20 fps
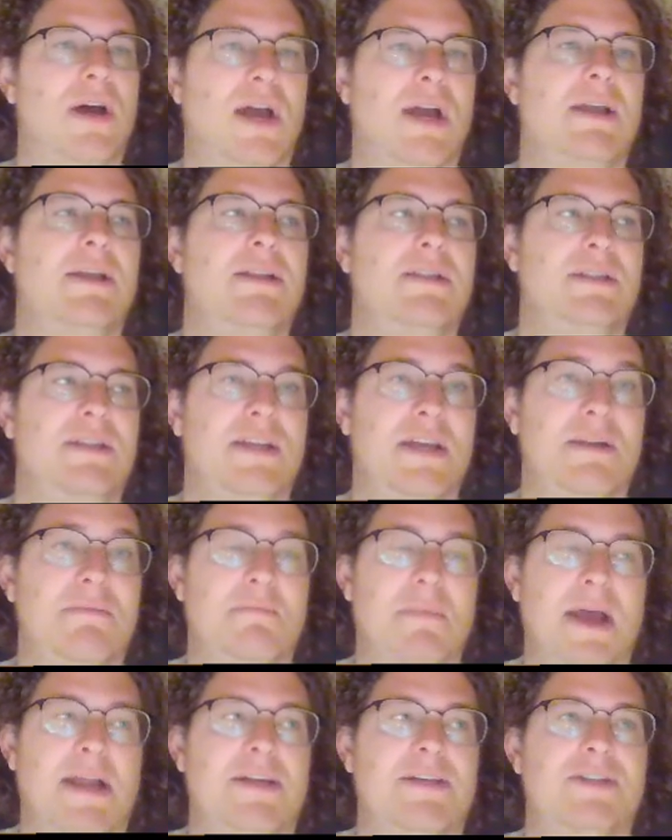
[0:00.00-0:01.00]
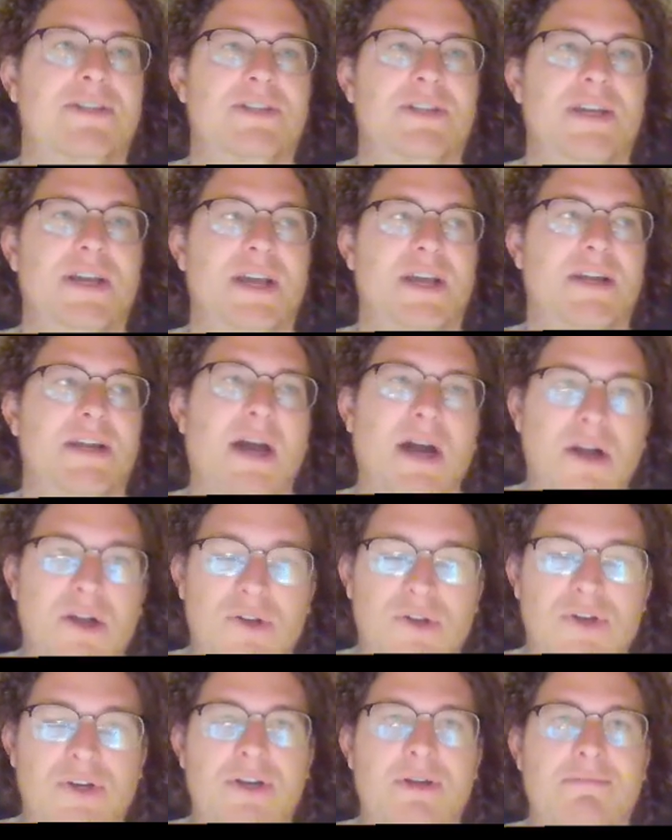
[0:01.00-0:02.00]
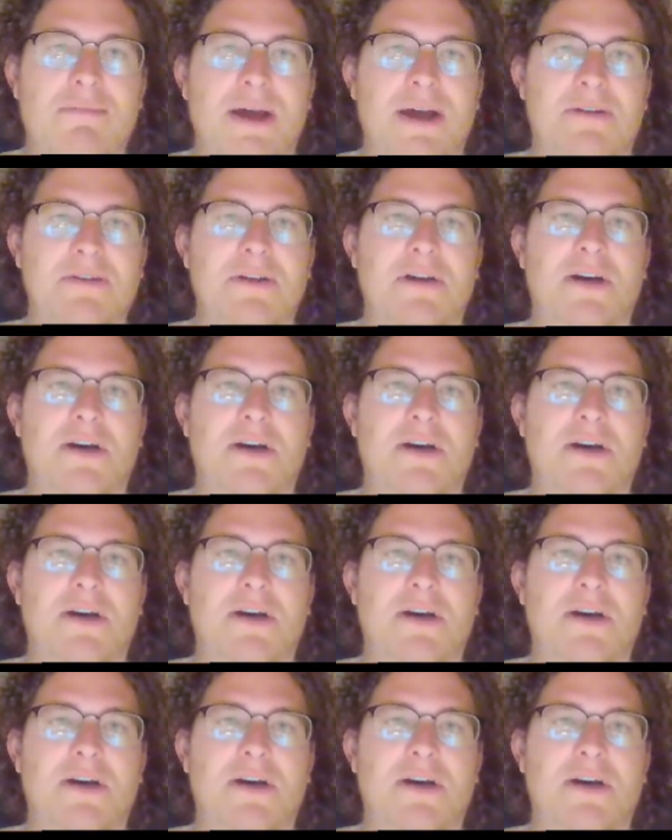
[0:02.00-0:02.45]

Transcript: I did manage to hit a good amount